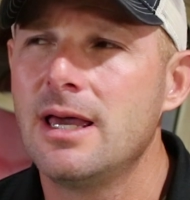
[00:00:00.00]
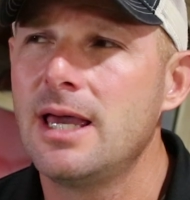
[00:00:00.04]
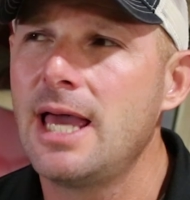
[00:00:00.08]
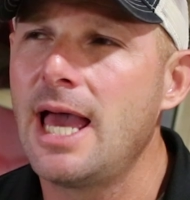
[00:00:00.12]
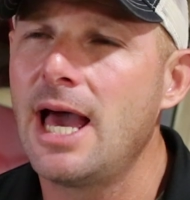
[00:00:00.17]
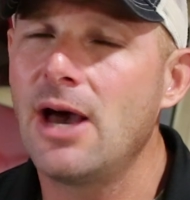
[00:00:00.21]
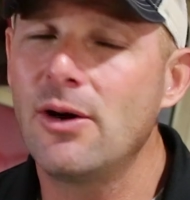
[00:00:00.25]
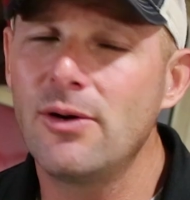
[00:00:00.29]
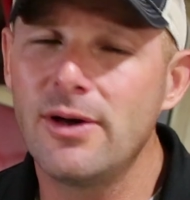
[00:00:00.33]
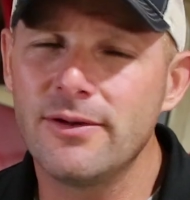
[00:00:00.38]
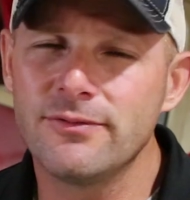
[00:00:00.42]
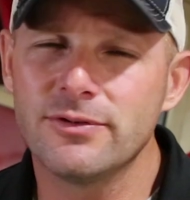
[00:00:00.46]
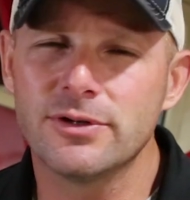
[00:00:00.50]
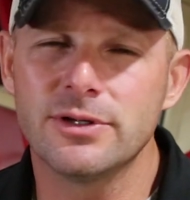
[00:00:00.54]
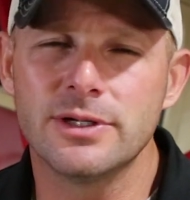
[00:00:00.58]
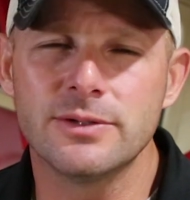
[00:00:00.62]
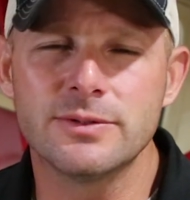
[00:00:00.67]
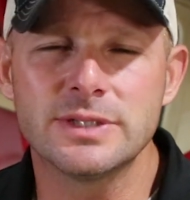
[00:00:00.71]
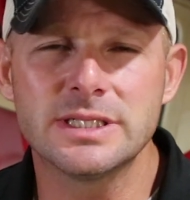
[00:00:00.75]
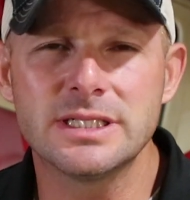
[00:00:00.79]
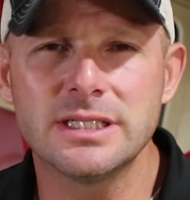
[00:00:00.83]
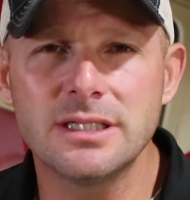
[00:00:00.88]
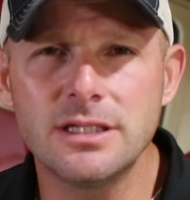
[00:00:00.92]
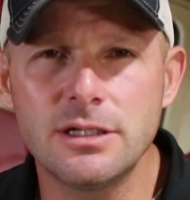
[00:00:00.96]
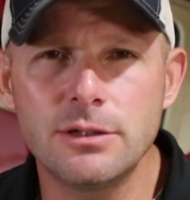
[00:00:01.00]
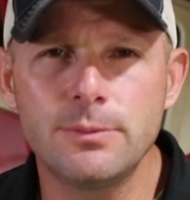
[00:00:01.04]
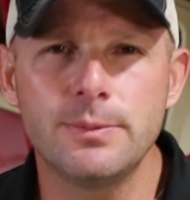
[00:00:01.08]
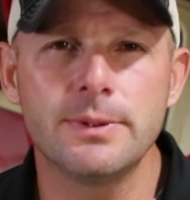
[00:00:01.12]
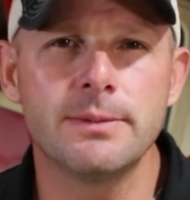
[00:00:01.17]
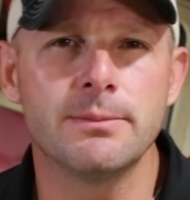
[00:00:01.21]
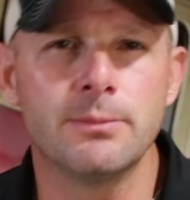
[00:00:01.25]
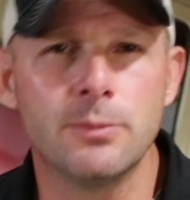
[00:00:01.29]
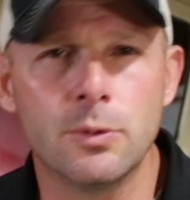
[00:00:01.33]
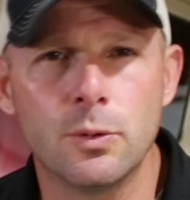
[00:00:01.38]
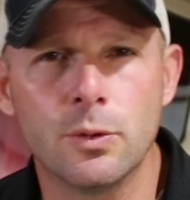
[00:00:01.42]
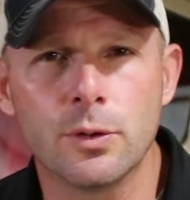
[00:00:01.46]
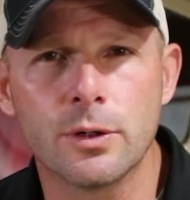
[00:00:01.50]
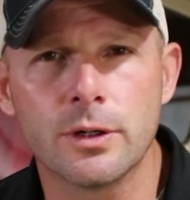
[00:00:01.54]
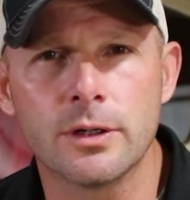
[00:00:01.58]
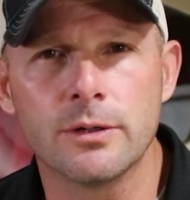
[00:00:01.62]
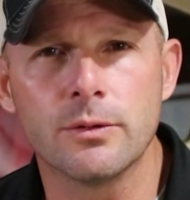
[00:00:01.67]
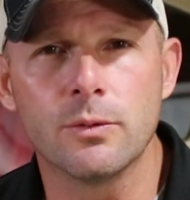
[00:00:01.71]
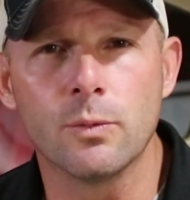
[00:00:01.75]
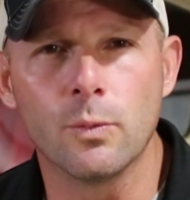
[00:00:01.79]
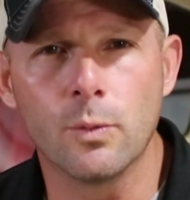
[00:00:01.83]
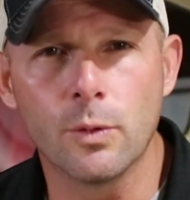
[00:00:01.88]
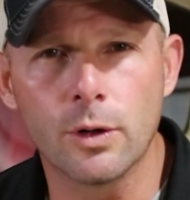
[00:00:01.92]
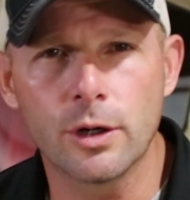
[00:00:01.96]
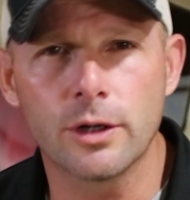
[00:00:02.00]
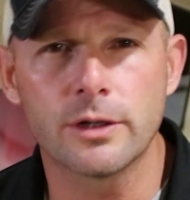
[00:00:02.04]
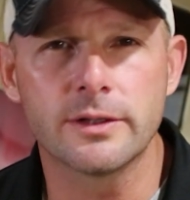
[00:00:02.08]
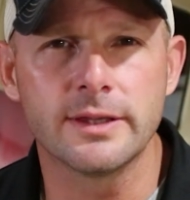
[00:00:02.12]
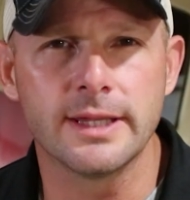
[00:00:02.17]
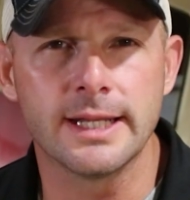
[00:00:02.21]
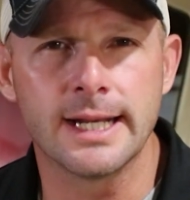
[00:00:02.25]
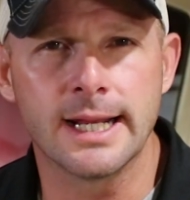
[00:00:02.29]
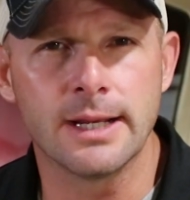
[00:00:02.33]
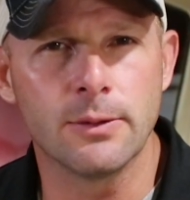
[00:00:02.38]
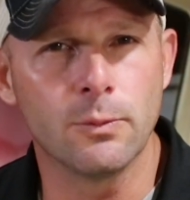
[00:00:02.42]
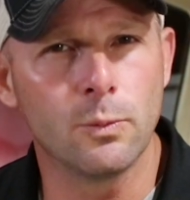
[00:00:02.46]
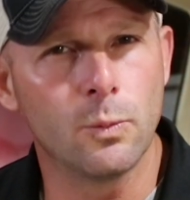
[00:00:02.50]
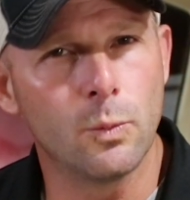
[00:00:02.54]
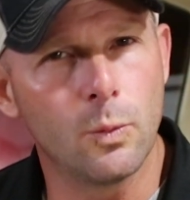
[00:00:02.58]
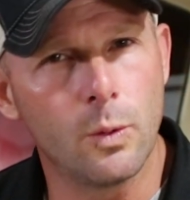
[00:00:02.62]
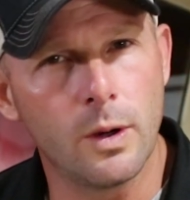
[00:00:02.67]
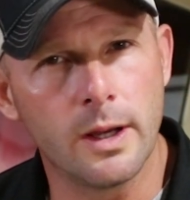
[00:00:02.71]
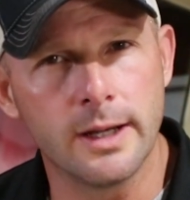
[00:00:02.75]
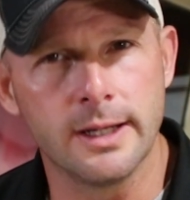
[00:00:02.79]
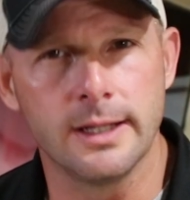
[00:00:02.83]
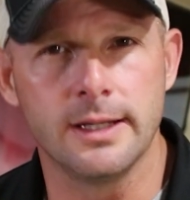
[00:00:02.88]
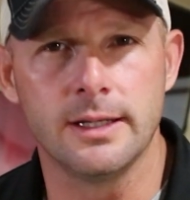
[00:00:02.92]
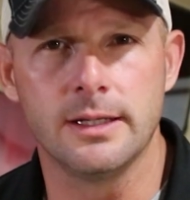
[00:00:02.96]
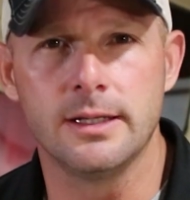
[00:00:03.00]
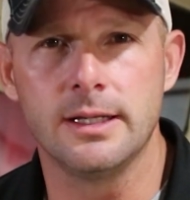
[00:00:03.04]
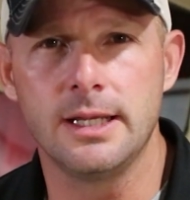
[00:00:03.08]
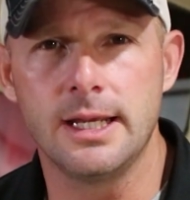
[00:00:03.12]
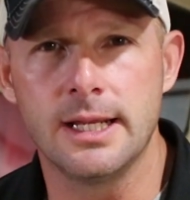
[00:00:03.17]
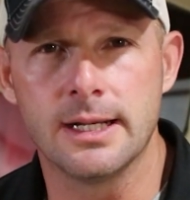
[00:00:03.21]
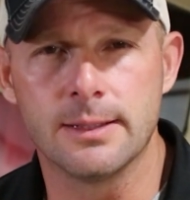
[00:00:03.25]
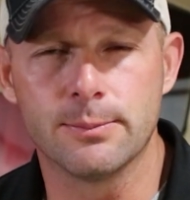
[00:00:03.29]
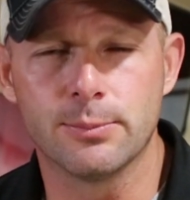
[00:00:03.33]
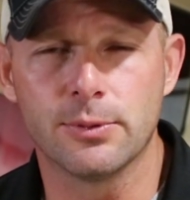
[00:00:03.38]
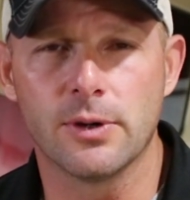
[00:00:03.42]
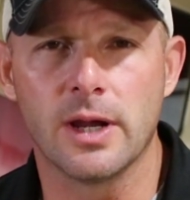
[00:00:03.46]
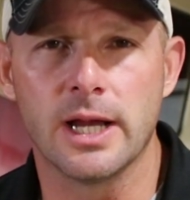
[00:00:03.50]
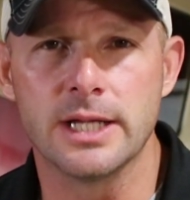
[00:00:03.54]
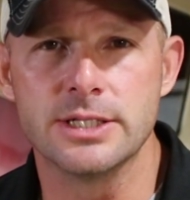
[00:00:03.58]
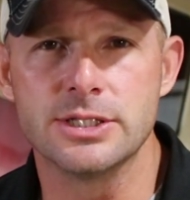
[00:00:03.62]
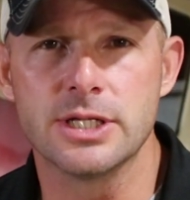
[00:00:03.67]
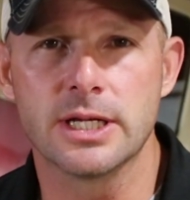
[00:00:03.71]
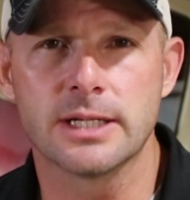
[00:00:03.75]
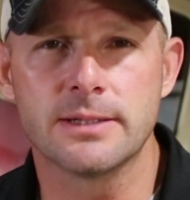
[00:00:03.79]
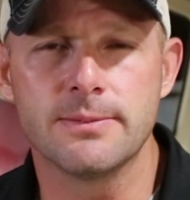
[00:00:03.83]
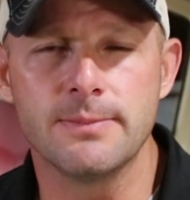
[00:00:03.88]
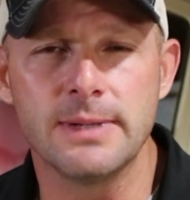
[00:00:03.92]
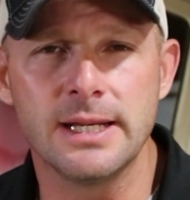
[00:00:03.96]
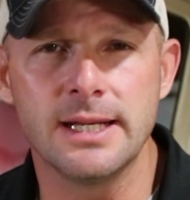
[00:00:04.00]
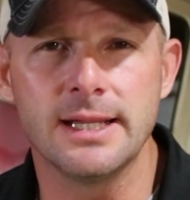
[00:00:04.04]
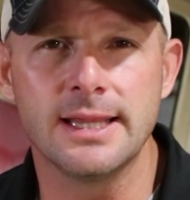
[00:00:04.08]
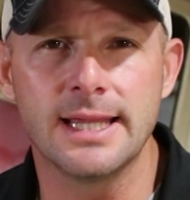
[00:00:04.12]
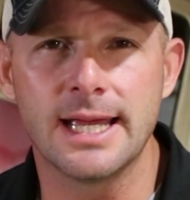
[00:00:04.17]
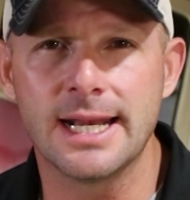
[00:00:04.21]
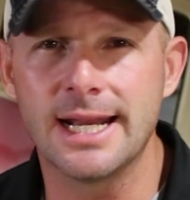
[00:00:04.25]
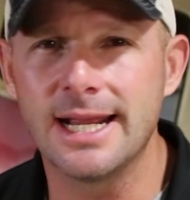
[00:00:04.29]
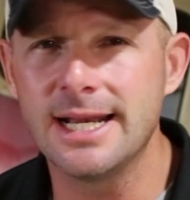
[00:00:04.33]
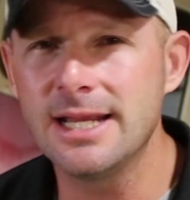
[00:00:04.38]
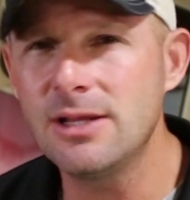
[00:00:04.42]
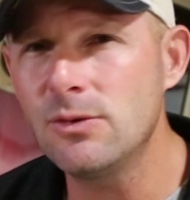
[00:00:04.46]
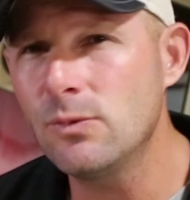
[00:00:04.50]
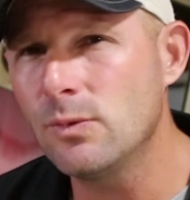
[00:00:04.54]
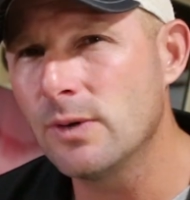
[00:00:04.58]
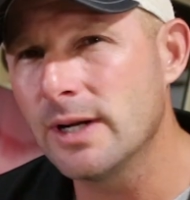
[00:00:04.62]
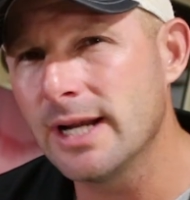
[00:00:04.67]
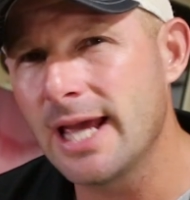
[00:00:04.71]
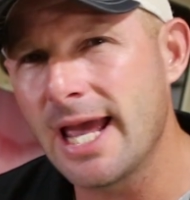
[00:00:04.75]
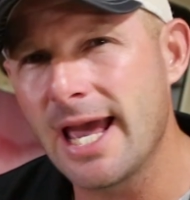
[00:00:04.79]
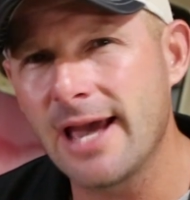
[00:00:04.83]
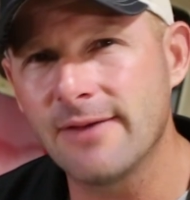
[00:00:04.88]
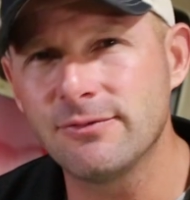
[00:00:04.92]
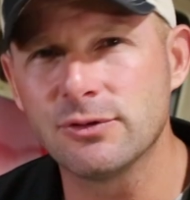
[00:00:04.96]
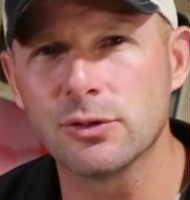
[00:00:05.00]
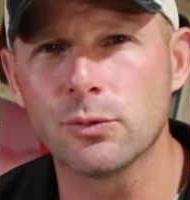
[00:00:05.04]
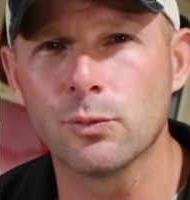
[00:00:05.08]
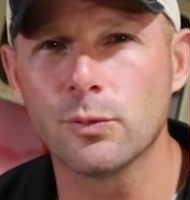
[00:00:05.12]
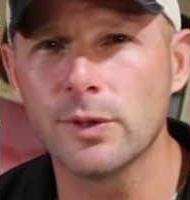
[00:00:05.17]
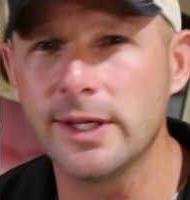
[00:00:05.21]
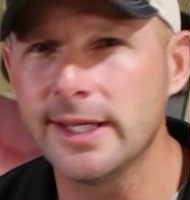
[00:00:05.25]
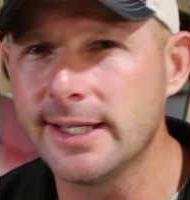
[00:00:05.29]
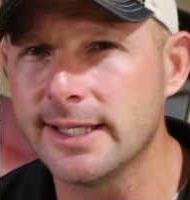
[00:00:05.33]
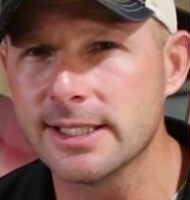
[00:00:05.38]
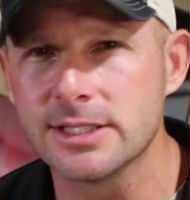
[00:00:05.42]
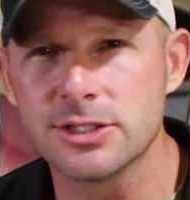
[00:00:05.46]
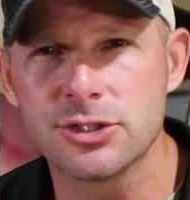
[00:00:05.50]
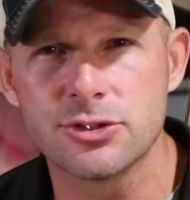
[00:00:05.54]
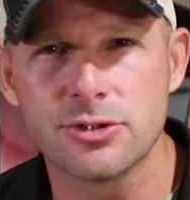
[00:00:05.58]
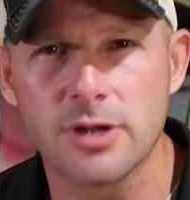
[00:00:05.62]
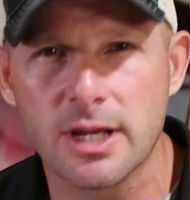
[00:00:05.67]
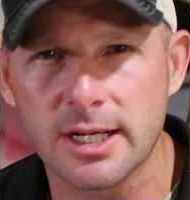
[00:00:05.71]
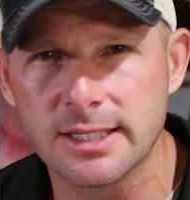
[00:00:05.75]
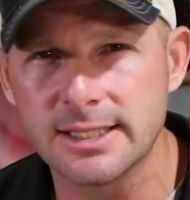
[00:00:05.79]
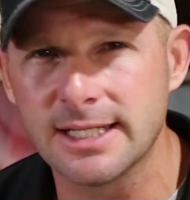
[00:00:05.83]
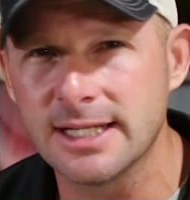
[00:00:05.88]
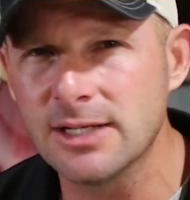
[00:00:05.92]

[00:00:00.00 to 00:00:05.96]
However, it was a little bit more work than I wanted in a project, meaning that I didn't want to have to reconstruct.